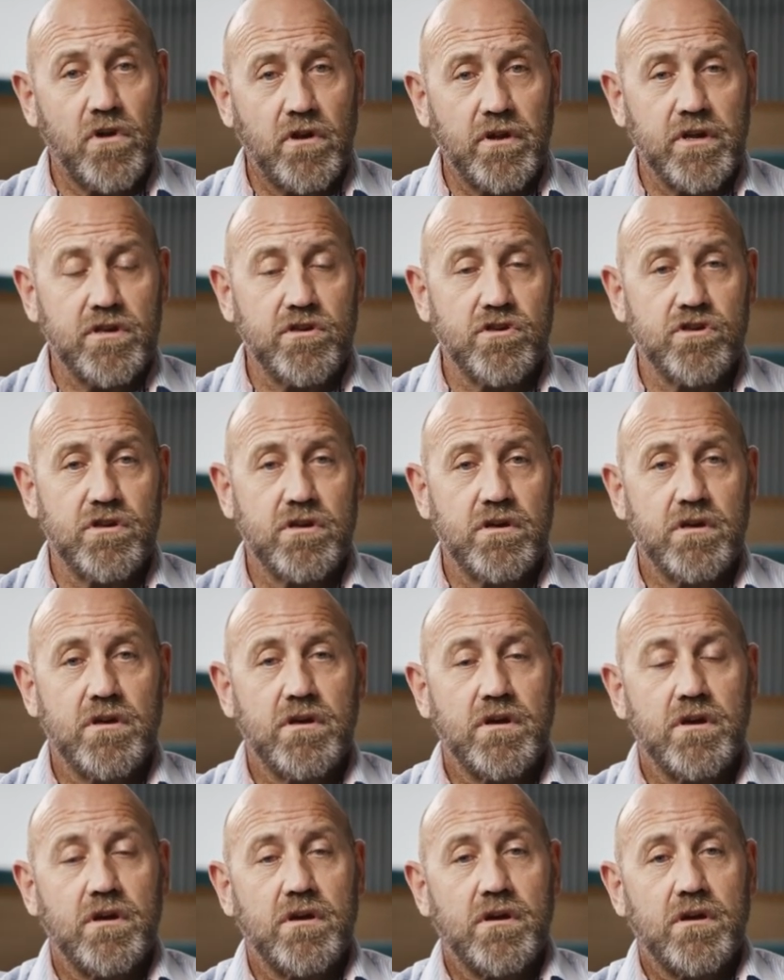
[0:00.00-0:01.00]
knowledge
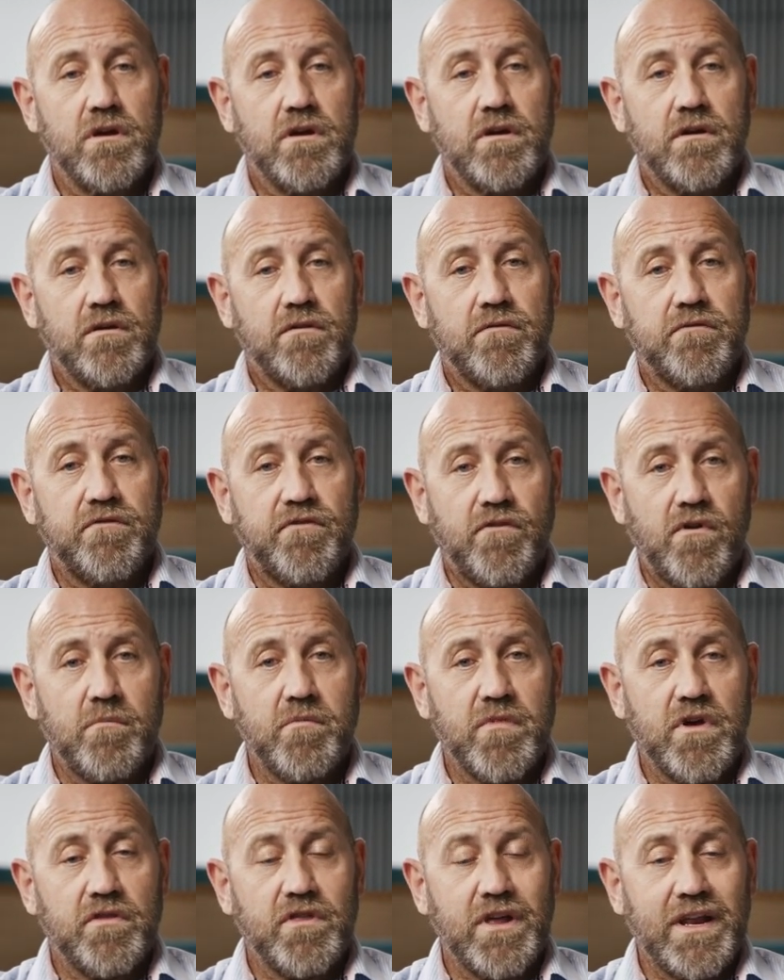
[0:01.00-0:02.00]

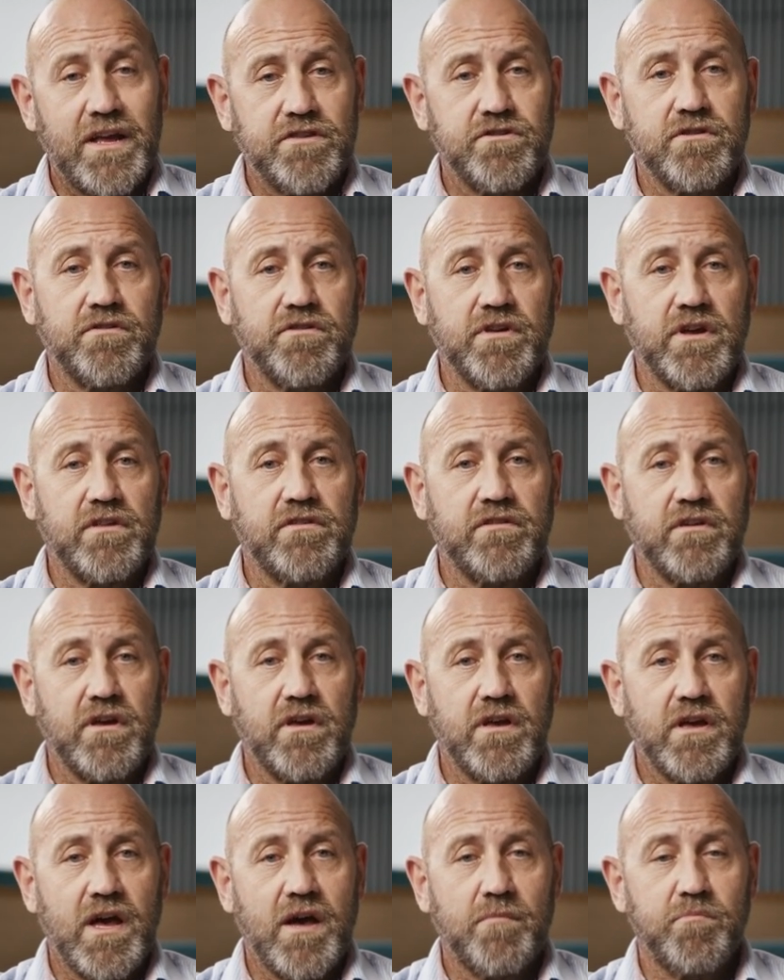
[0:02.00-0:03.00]
from the lecture theatre
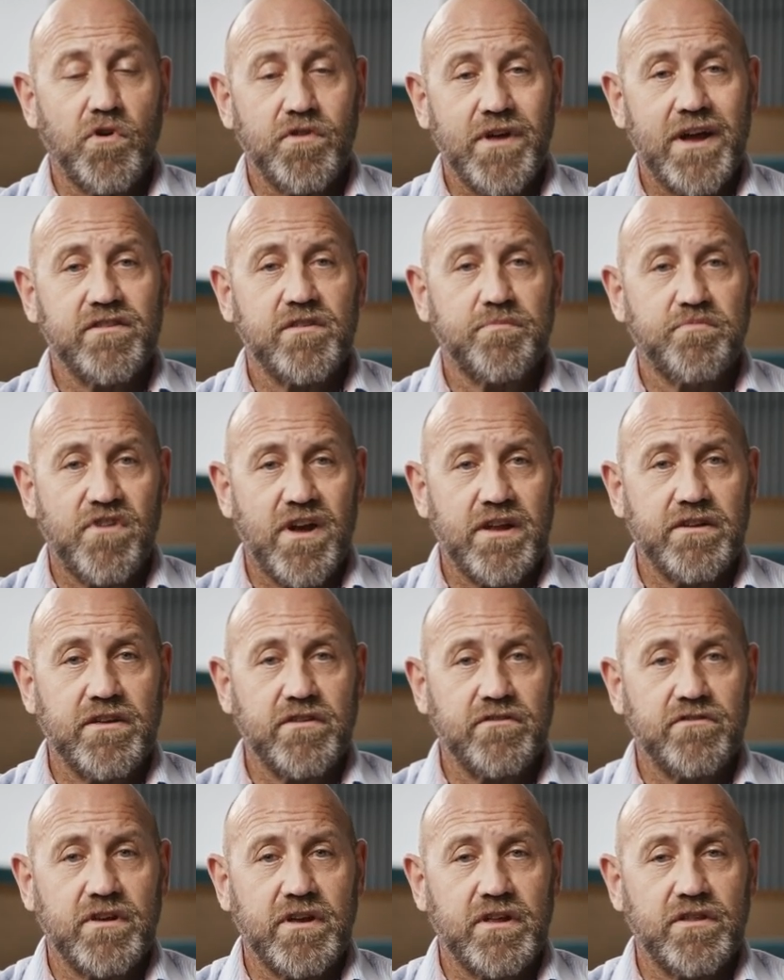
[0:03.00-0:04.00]
and put that into
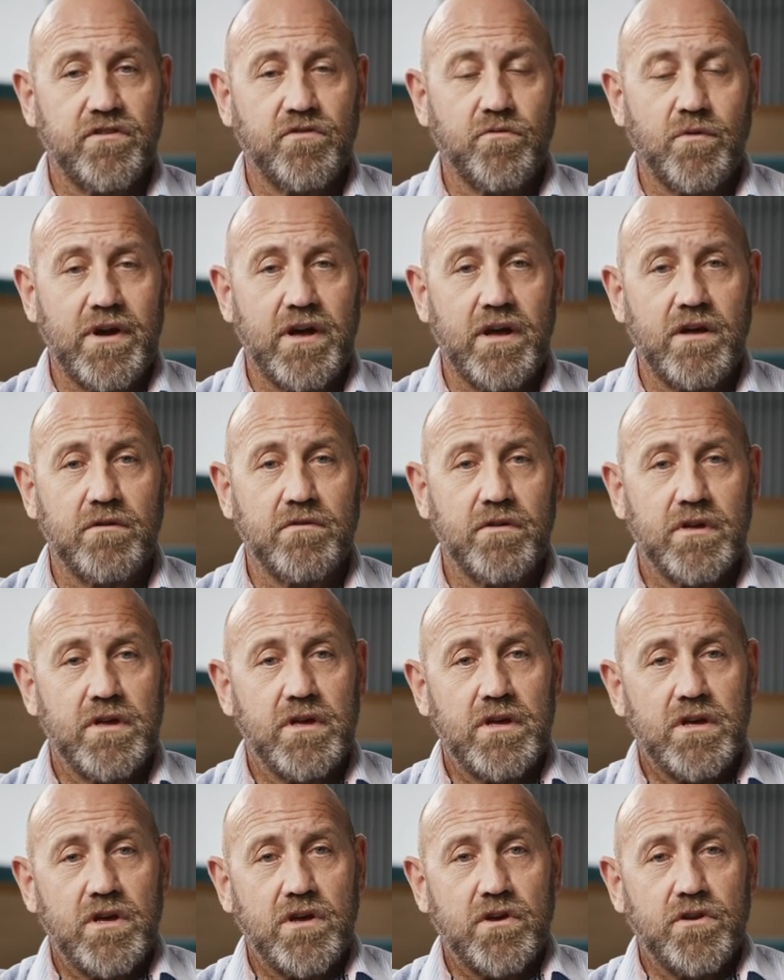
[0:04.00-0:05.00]
practice into our
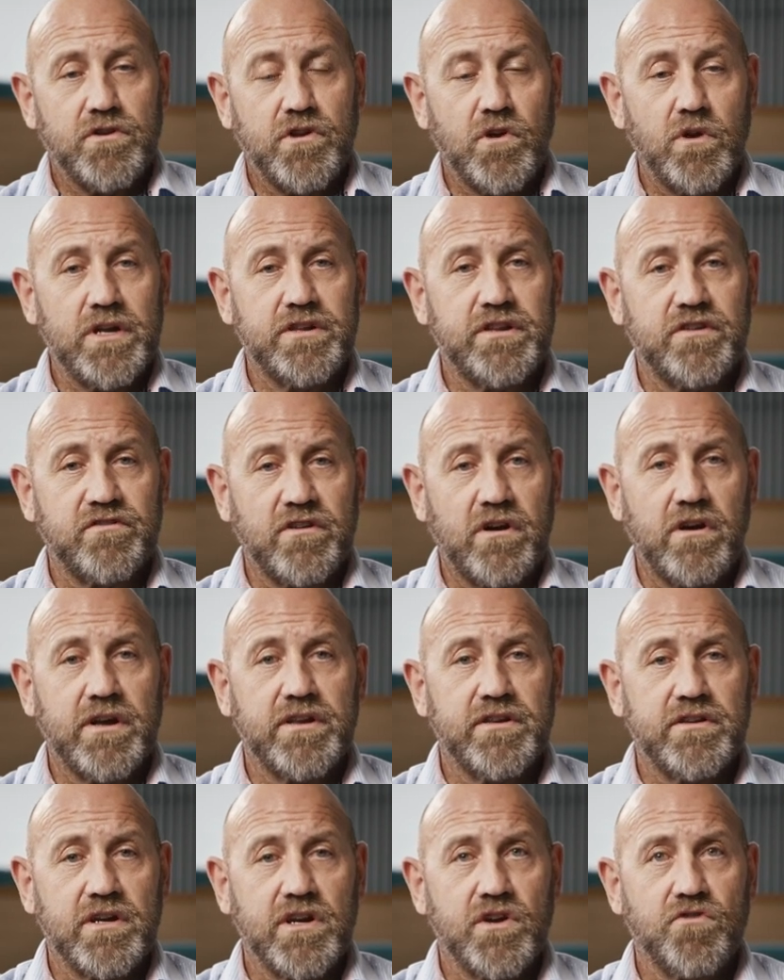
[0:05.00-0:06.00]
newly
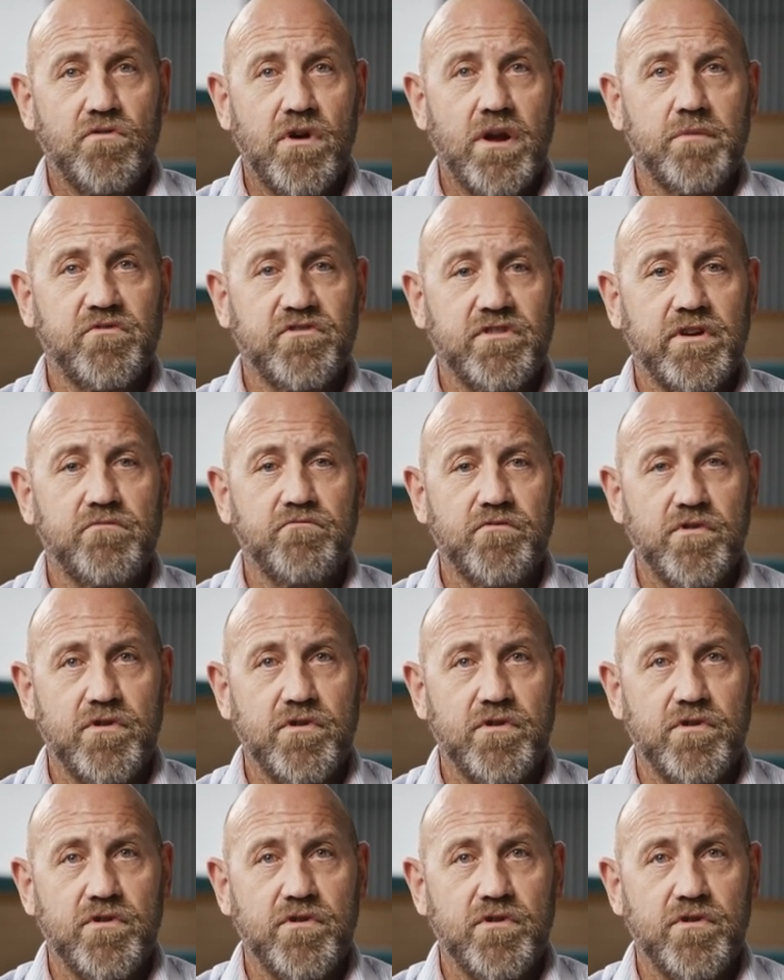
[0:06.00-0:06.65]
designed crime scene